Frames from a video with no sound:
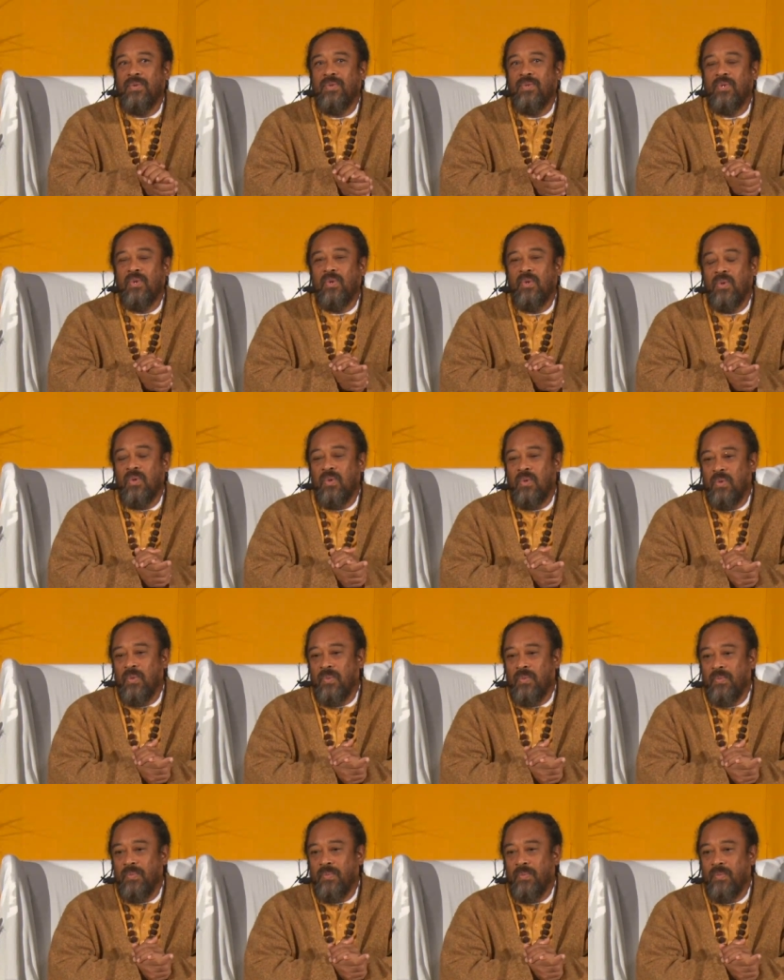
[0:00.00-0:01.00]
So,
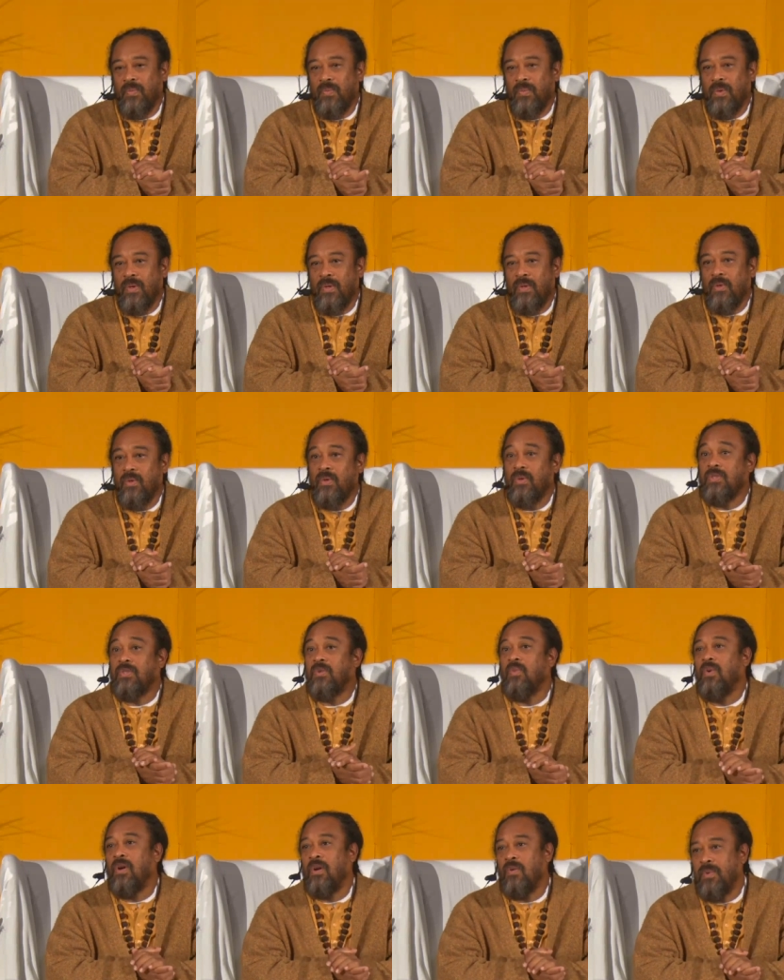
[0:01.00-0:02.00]
you
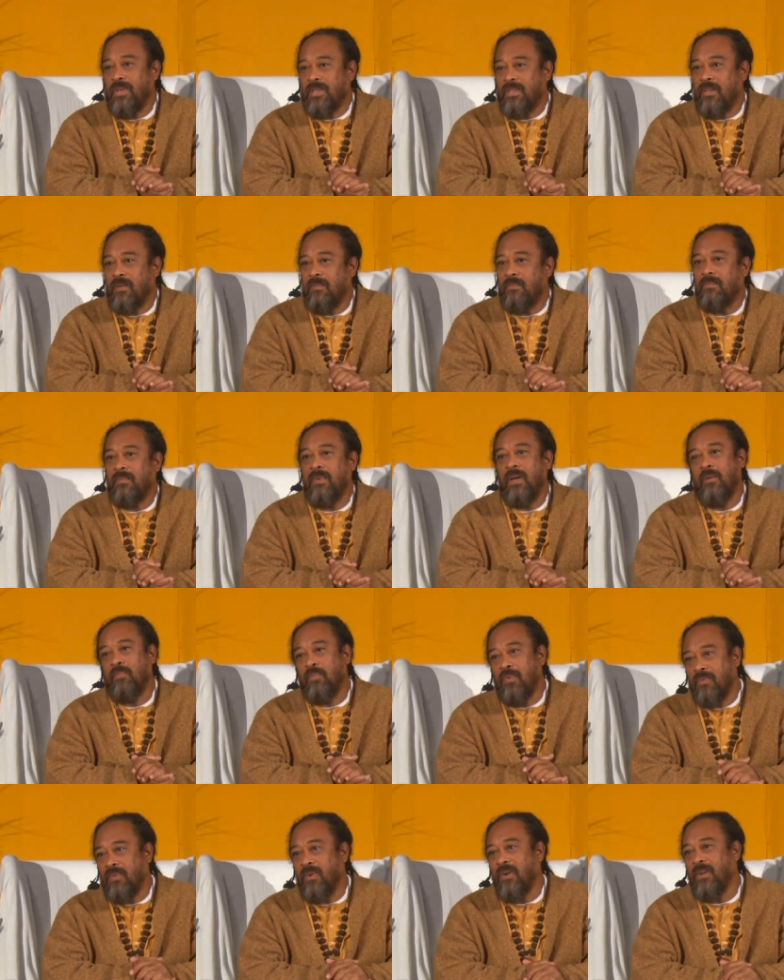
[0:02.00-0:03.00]
use the word wisdom.
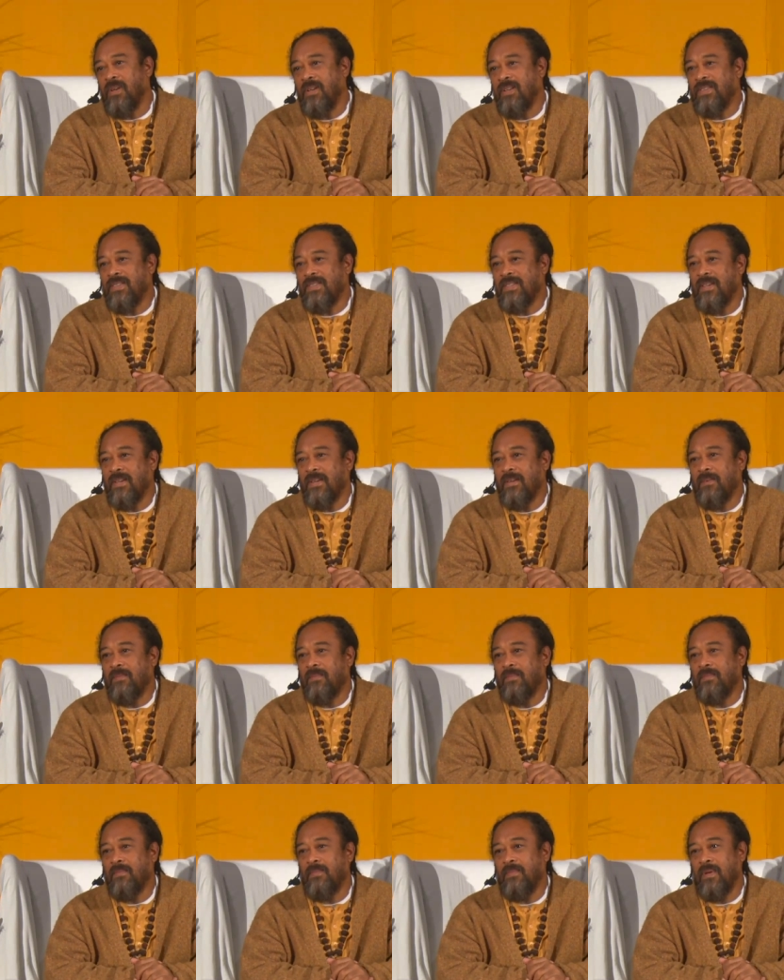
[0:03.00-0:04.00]
I prefer this,
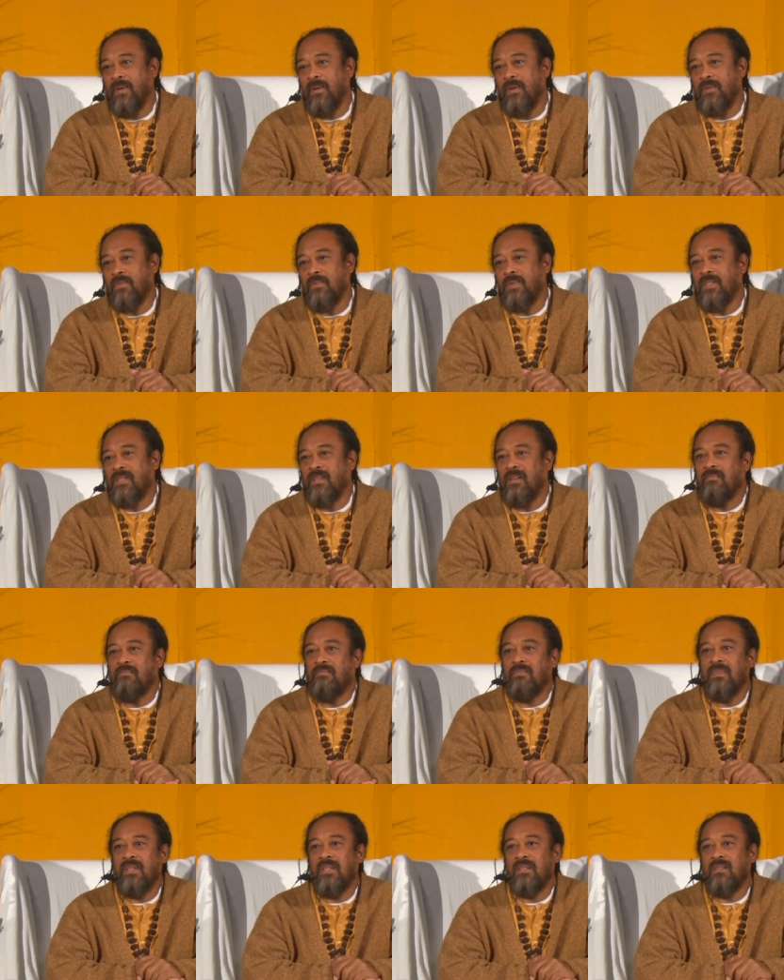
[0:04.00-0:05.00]
because
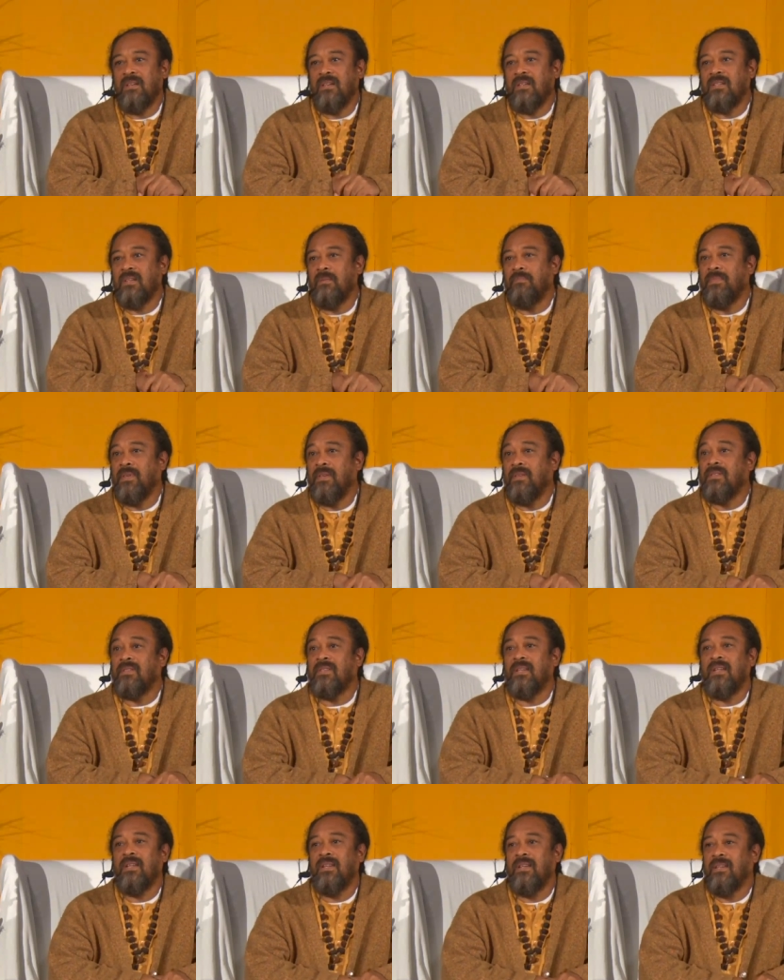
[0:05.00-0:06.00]
wisdom is not something
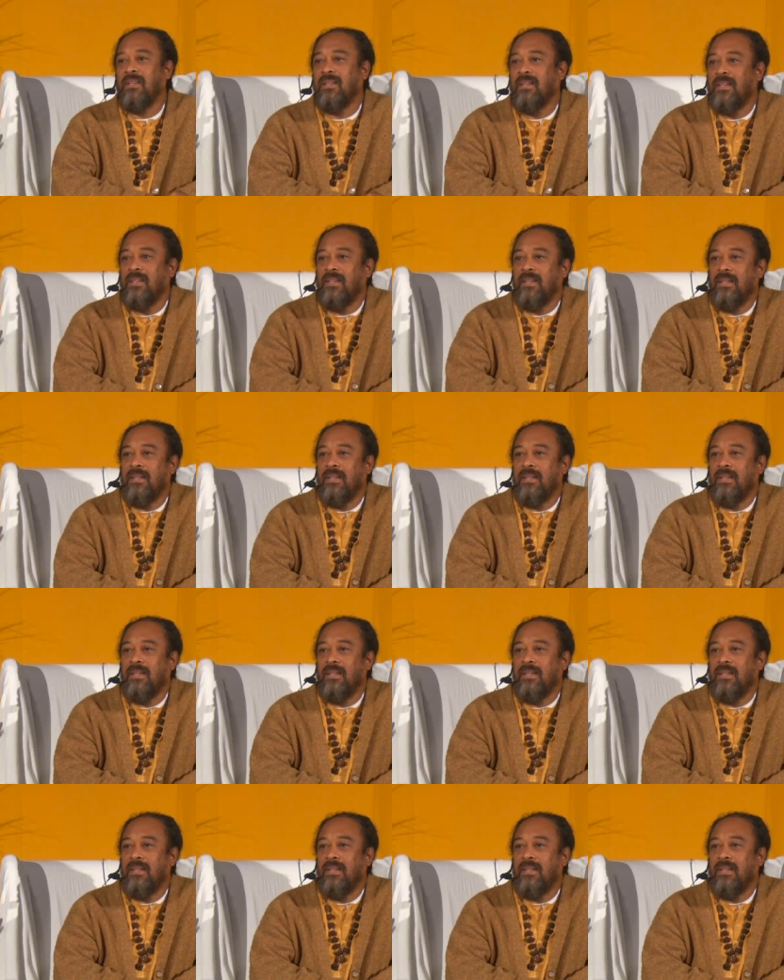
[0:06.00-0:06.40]
studied.